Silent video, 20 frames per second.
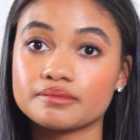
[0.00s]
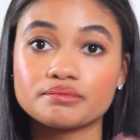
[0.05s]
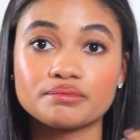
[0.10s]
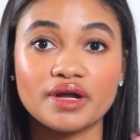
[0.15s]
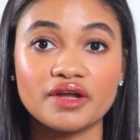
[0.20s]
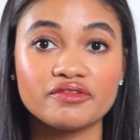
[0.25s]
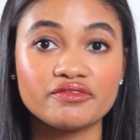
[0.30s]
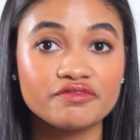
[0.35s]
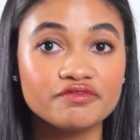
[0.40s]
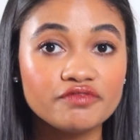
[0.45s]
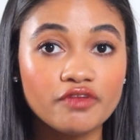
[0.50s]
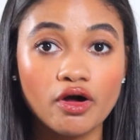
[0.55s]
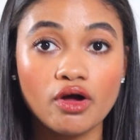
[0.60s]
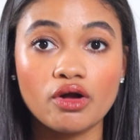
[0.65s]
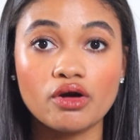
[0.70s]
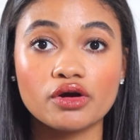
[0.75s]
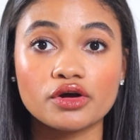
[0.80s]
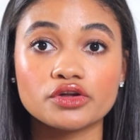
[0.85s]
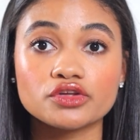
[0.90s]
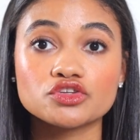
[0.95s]
by
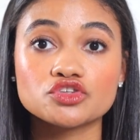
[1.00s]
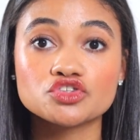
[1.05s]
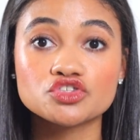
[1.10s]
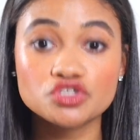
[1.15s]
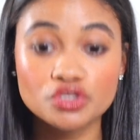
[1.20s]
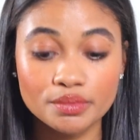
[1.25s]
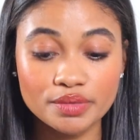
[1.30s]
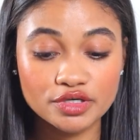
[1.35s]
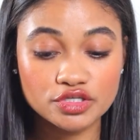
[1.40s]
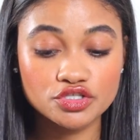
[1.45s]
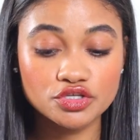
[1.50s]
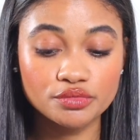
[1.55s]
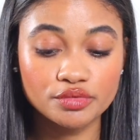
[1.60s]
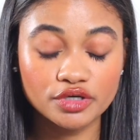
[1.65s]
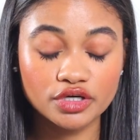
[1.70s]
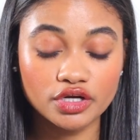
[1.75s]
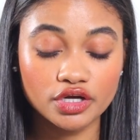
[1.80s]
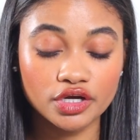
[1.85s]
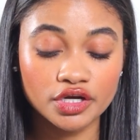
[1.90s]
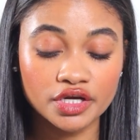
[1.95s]
far super
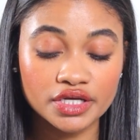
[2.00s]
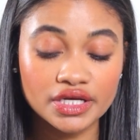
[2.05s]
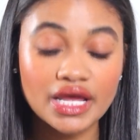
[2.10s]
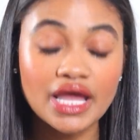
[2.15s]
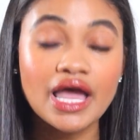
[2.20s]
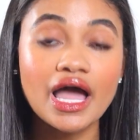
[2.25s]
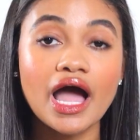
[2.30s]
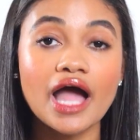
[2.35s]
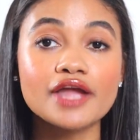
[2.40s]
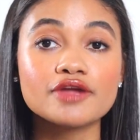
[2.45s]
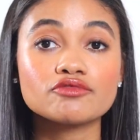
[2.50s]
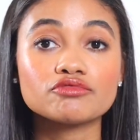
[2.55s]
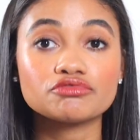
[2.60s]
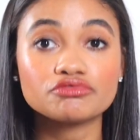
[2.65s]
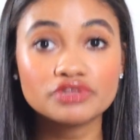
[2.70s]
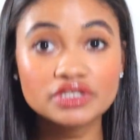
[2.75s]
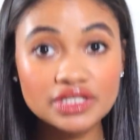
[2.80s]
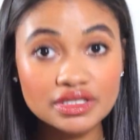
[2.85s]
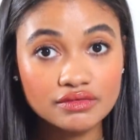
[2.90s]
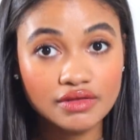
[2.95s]
super good i
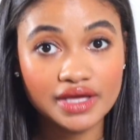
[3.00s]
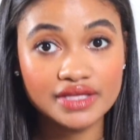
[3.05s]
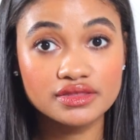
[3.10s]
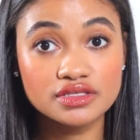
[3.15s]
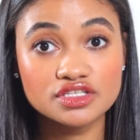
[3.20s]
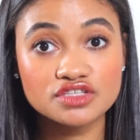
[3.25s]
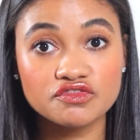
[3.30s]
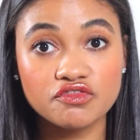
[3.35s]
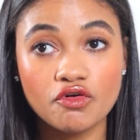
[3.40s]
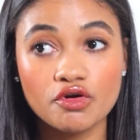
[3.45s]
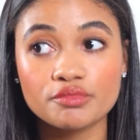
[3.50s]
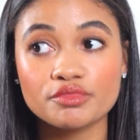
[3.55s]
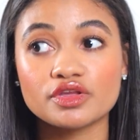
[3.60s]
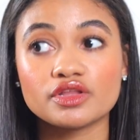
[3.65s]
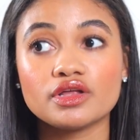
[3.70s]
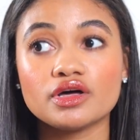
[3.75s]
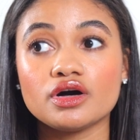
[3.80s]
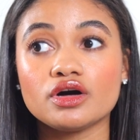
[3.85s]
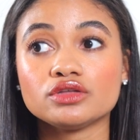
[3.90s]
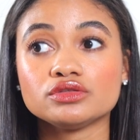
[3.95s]
really like this
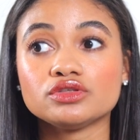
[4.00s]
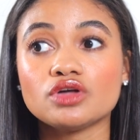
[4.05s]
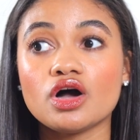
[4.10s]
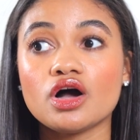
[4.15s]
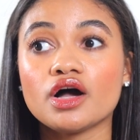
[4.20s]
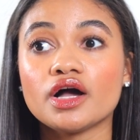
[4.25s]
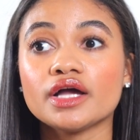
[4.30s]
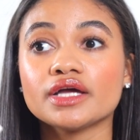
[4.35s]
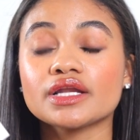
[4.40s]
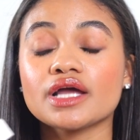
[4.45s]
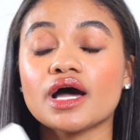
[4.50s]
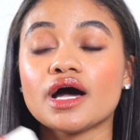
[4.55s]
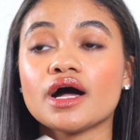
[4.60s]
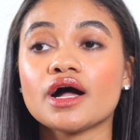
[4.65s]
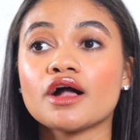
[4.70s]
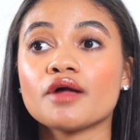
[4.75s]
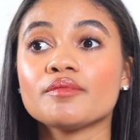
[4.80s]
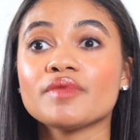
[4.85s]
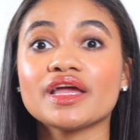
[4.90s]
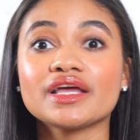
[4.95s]
formula a lot um,